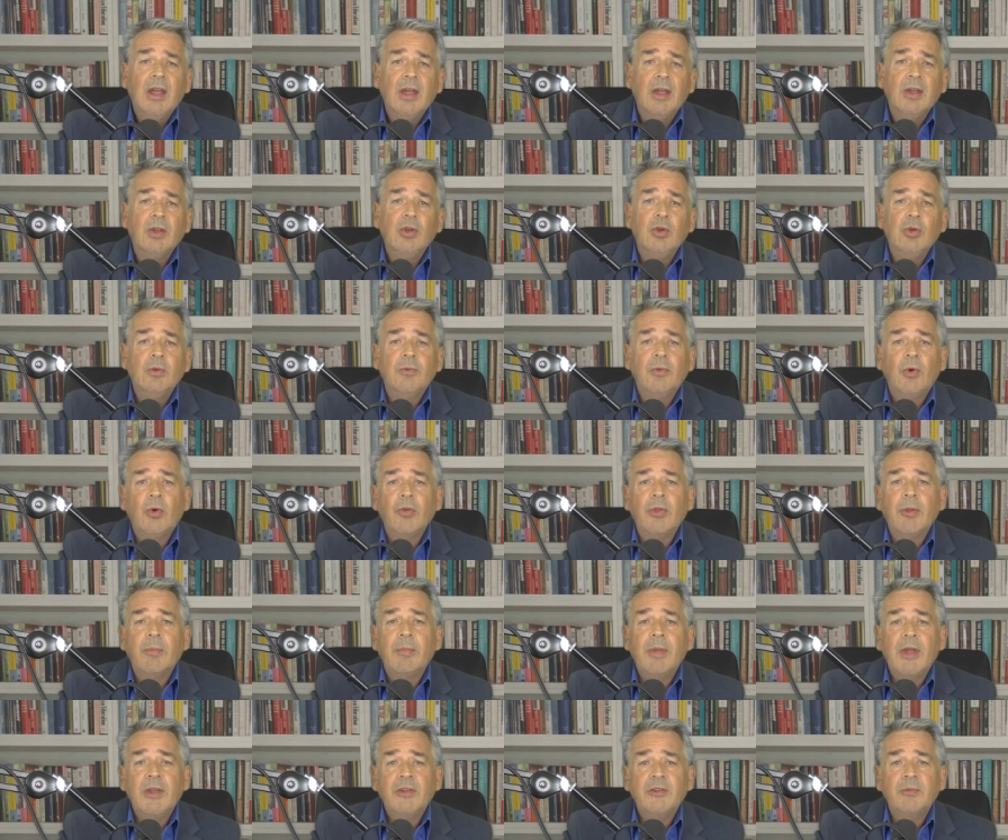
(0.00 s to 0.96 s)
who for
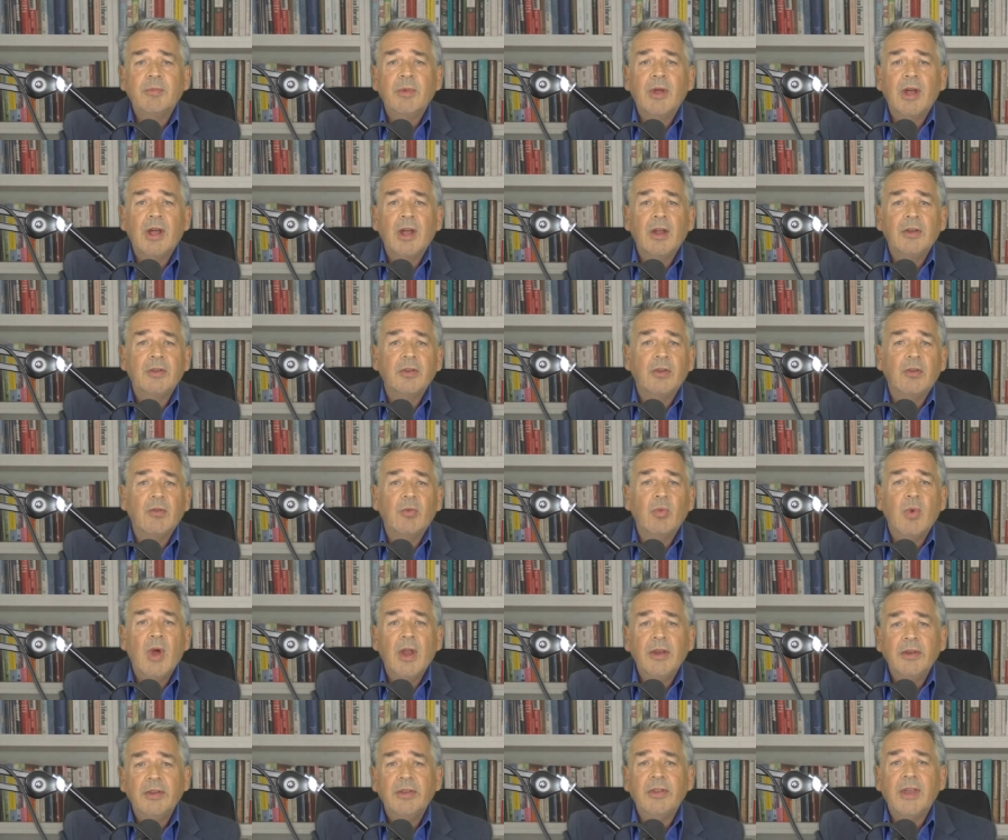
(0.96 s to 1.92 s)
the best part of
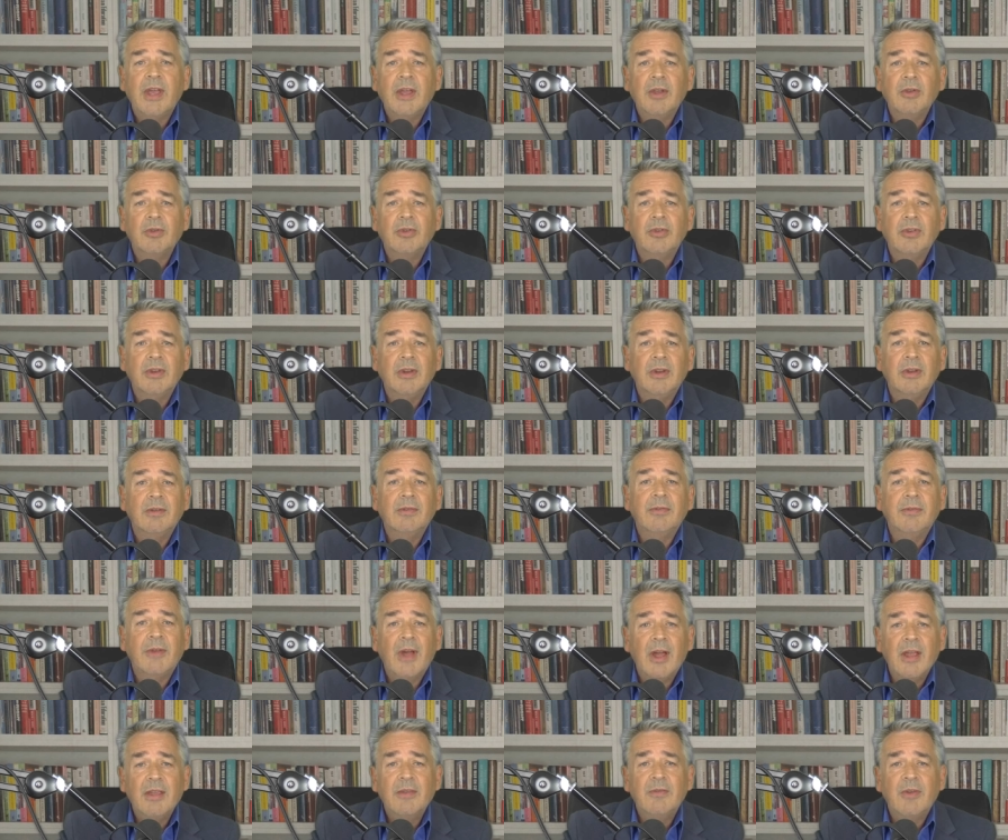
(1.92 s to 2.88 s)

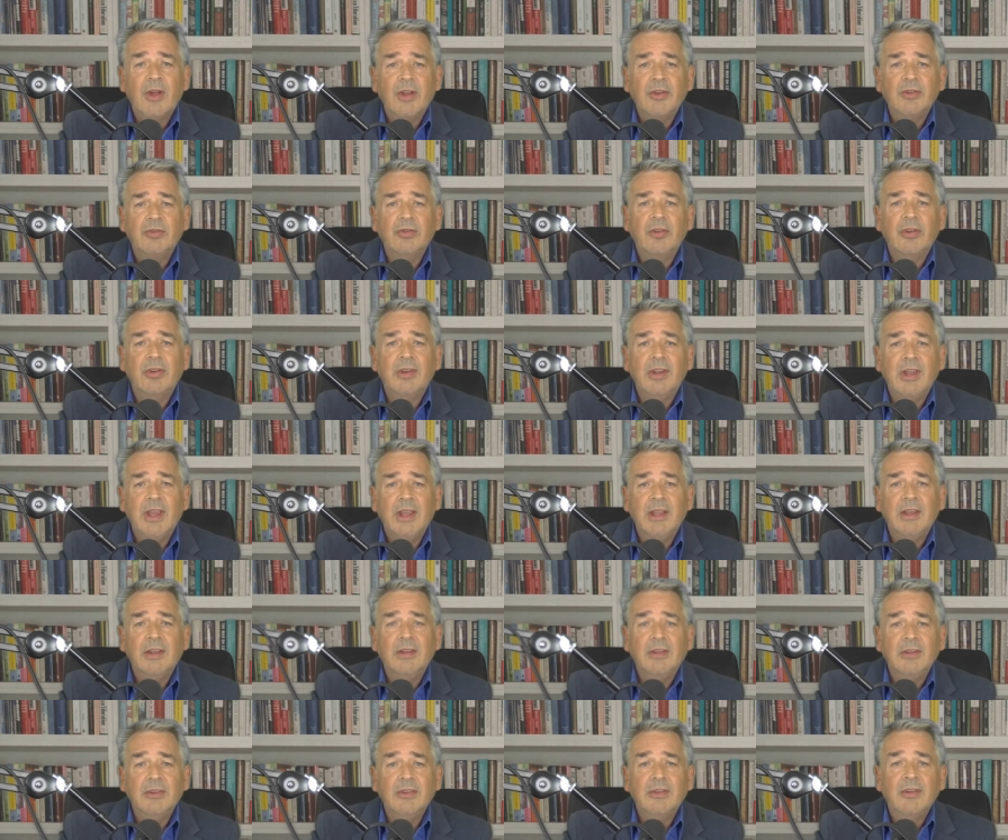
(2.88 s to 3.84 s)
1,500
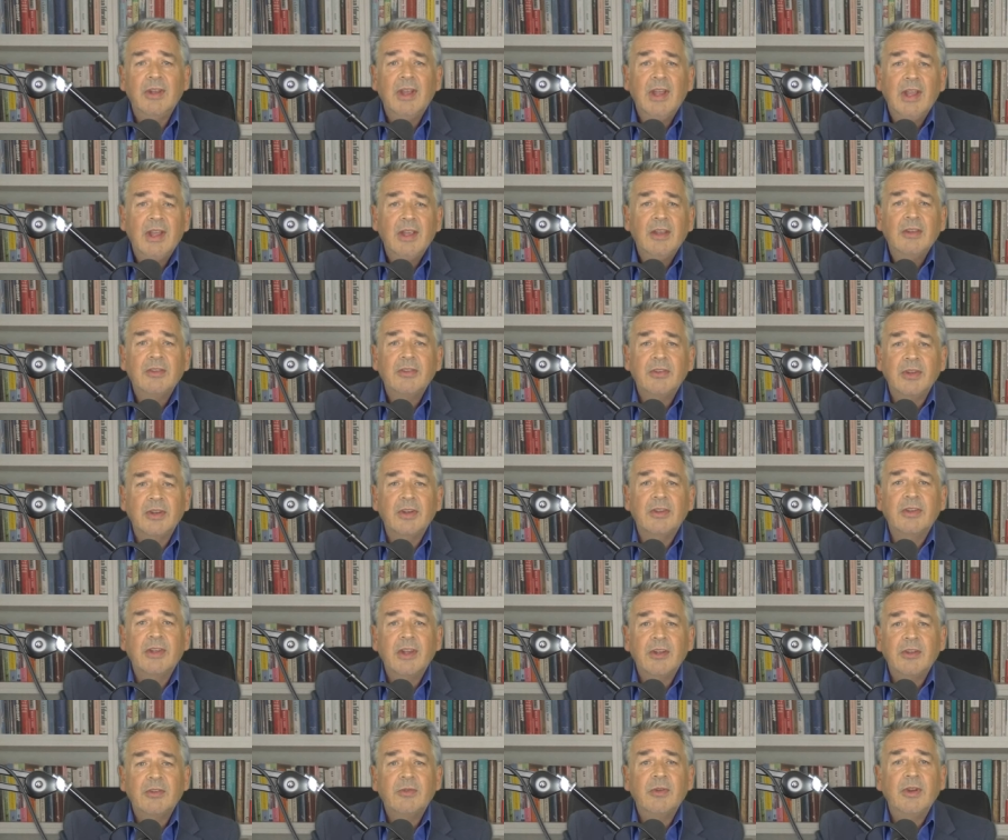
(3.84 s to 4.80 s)
years
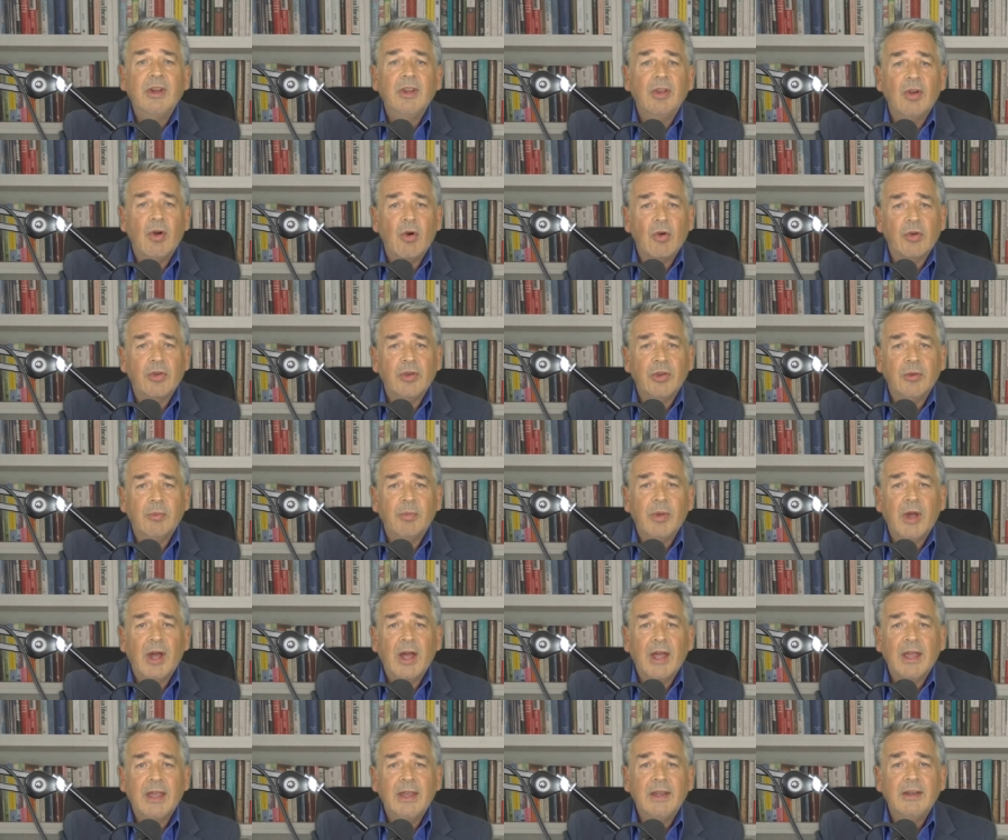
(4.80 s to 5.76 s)
successfully
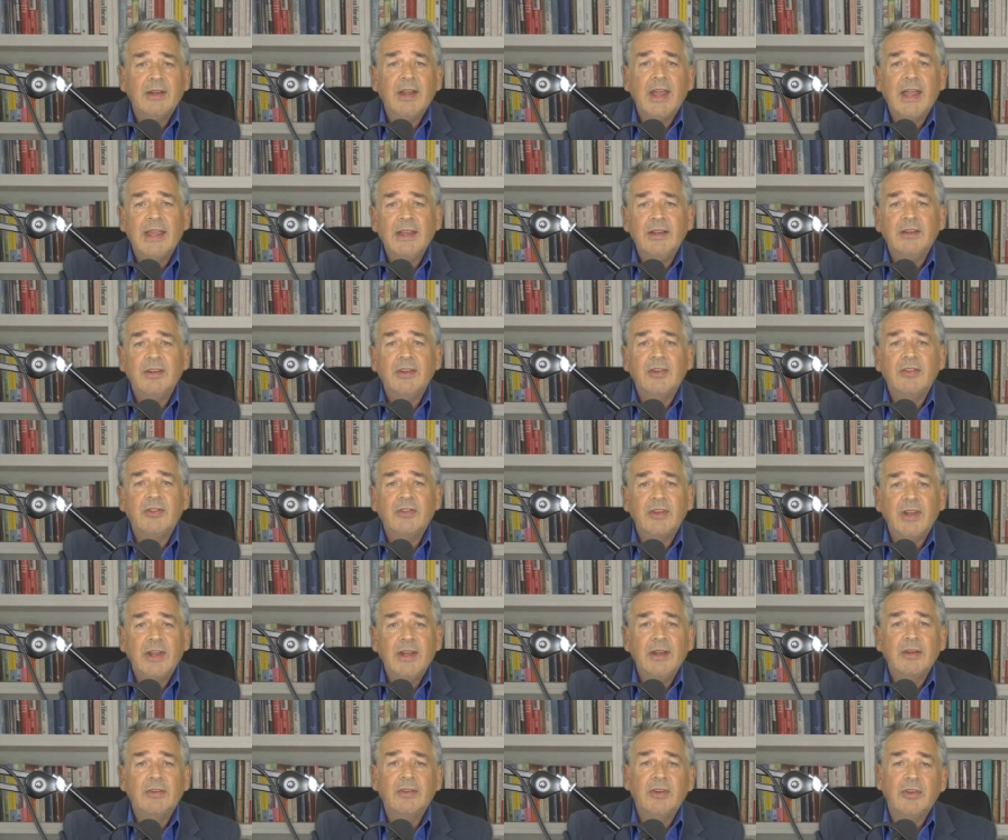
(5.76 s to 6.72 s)
occupied a
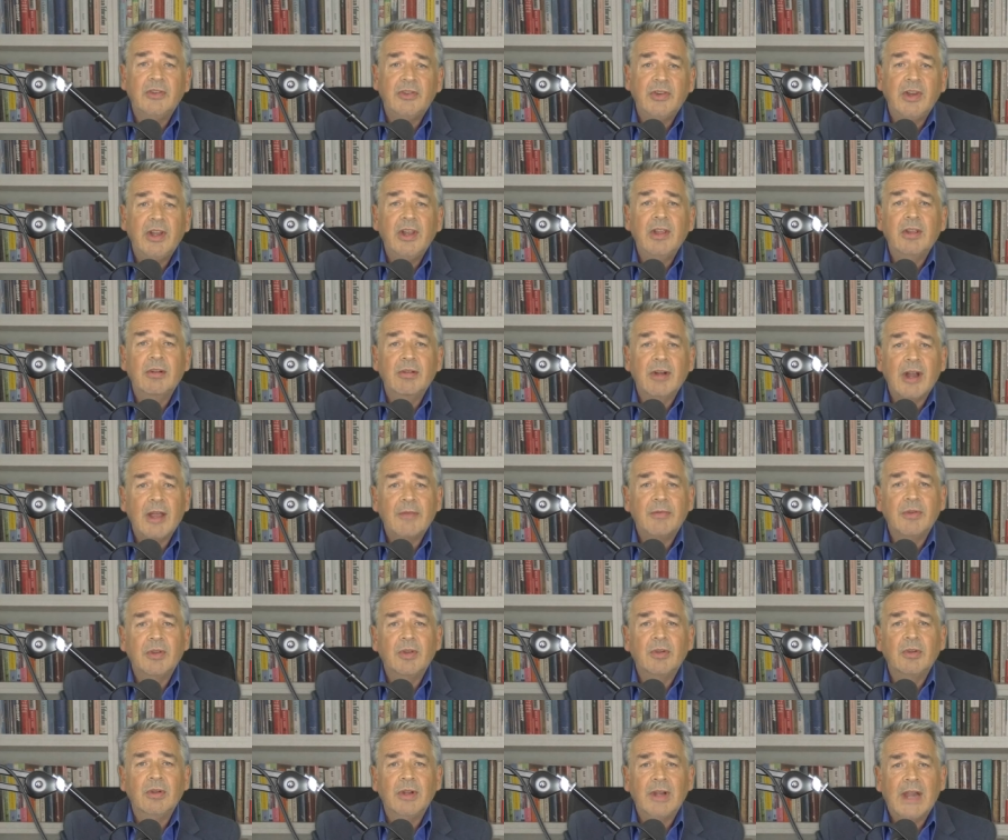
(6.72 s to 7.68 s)
distinct
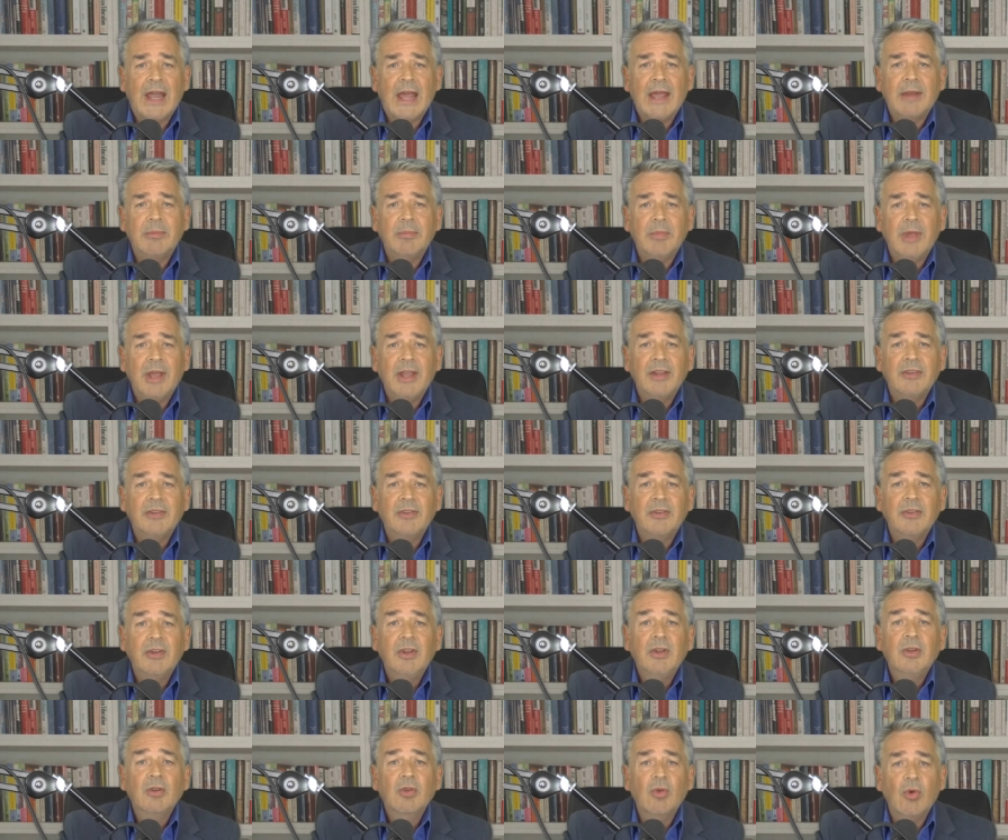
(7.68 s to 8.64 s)
geographical
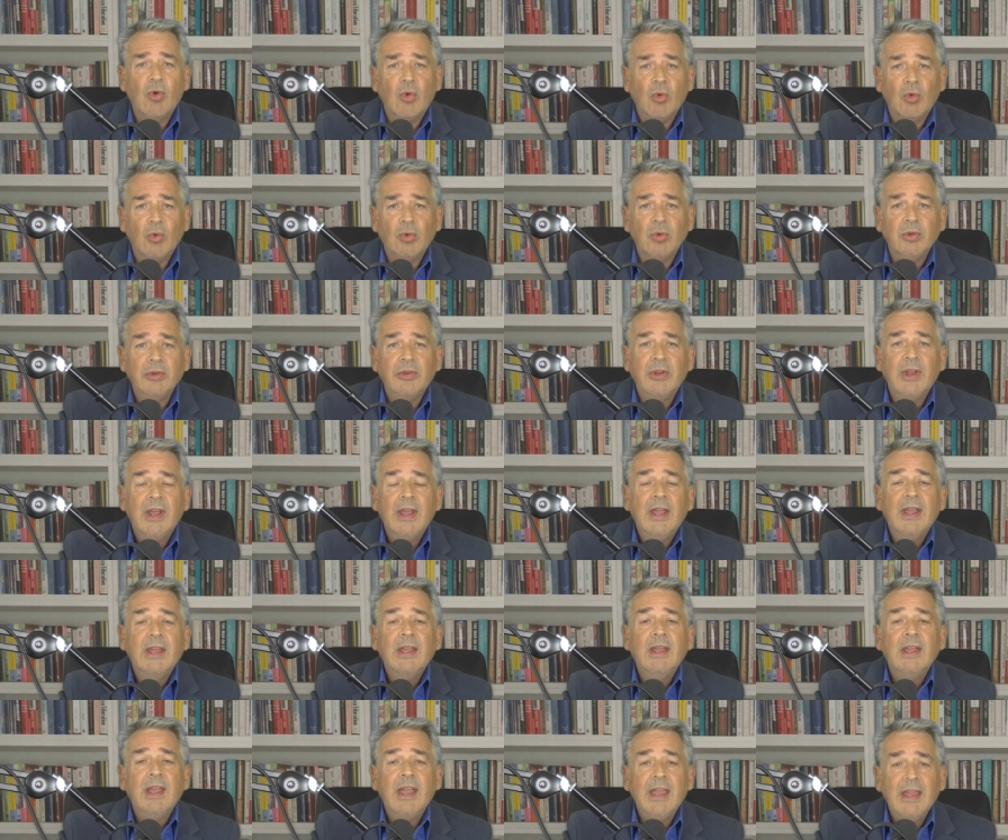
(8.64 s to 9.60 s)
landmass called
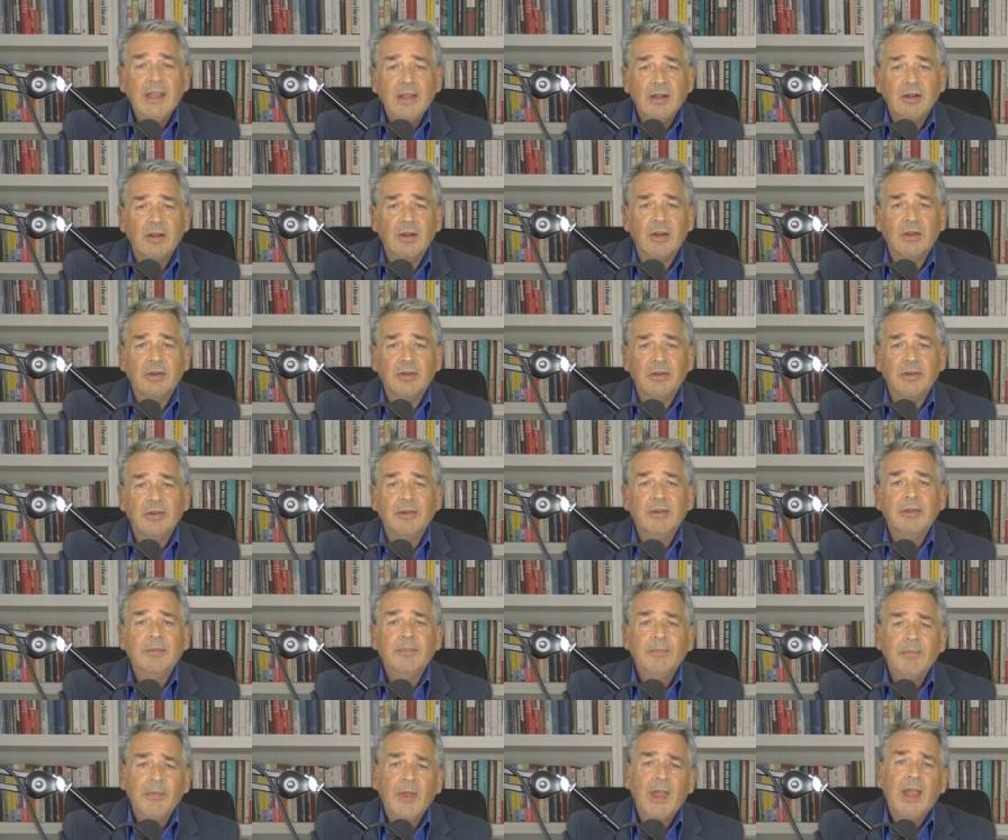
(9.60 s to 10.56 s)
England.